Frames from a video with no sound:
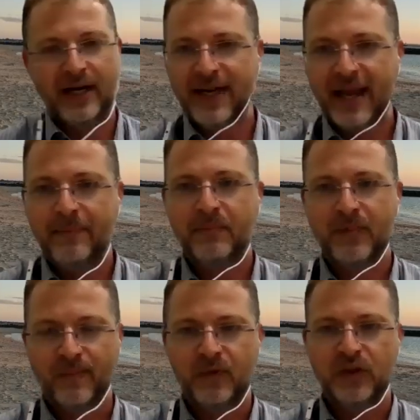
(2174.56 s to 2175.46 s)
I
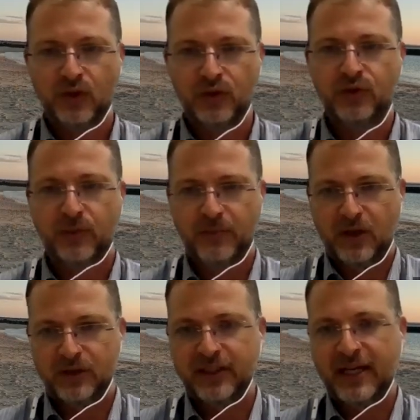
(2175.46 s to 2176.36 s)
am, it's also
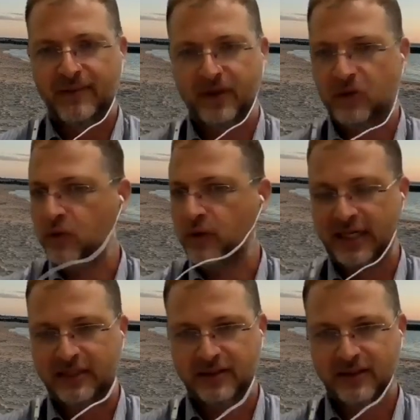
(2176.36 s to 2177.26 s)
because I have a
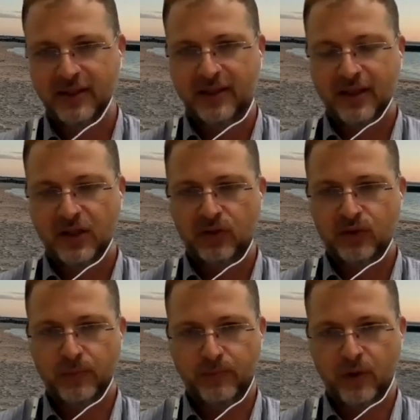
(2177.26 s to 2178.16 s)
great
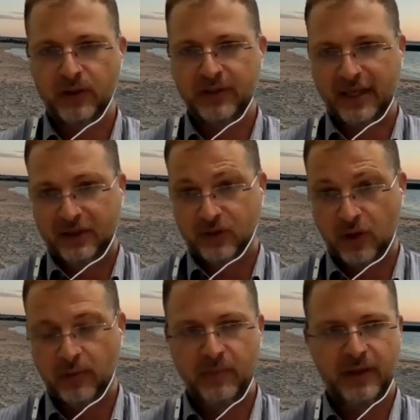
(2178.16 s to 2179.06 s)
support at
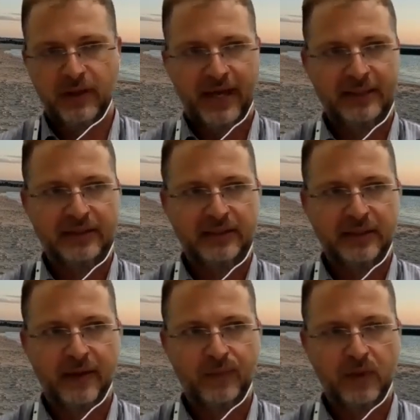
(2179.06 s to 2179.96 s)
home. And
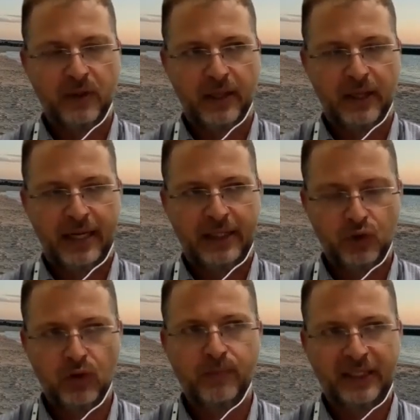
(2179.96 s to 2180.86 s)
I
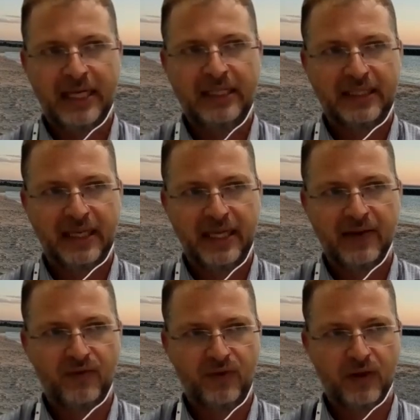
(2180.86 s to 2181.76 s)
took paternity
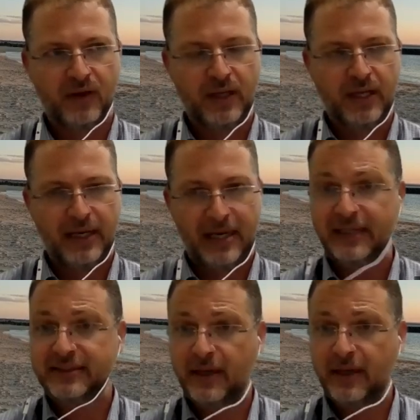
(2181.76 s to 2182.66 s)
leave
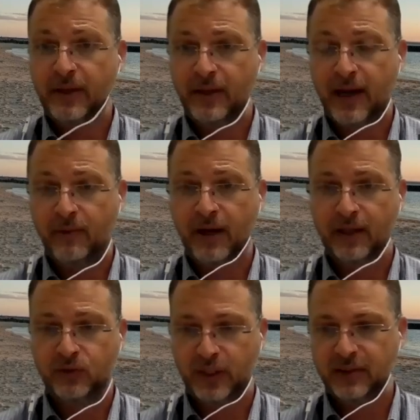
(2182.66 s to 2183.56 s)
last year when our
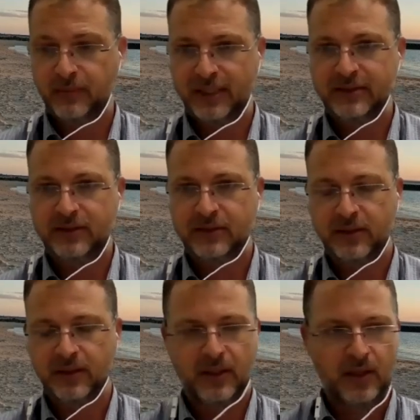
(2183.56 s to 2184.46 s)
20 months
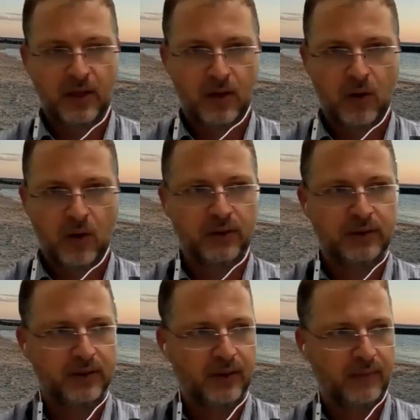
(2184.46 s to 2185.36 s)

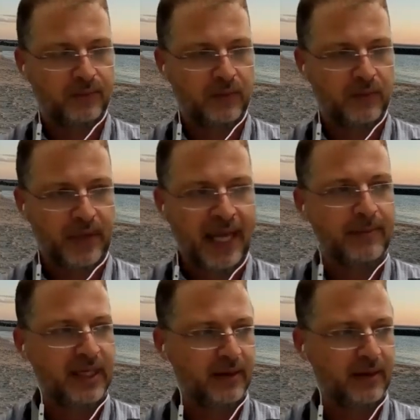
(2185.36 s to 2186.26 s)
old
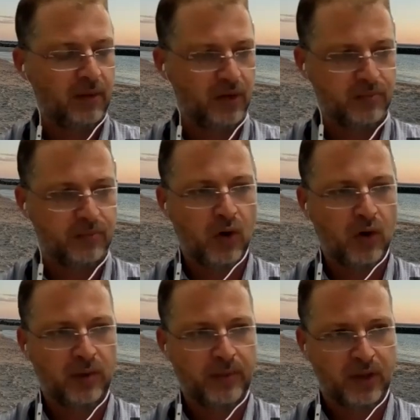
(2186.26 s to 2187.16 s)
baby was
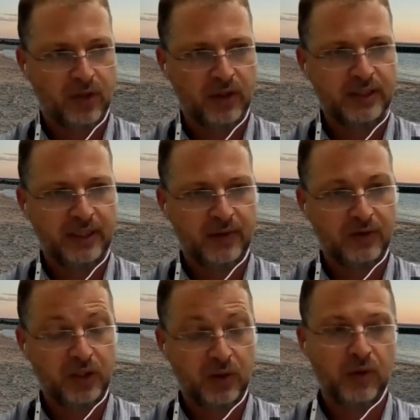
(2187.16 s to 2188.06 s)
born, because
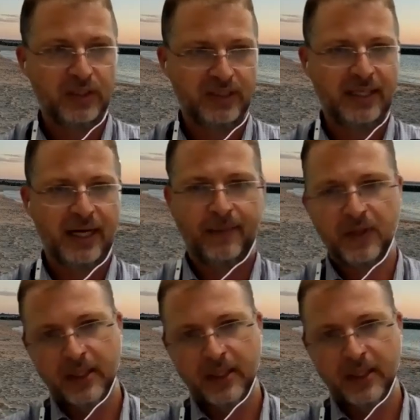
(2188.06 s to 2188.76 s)
she was in a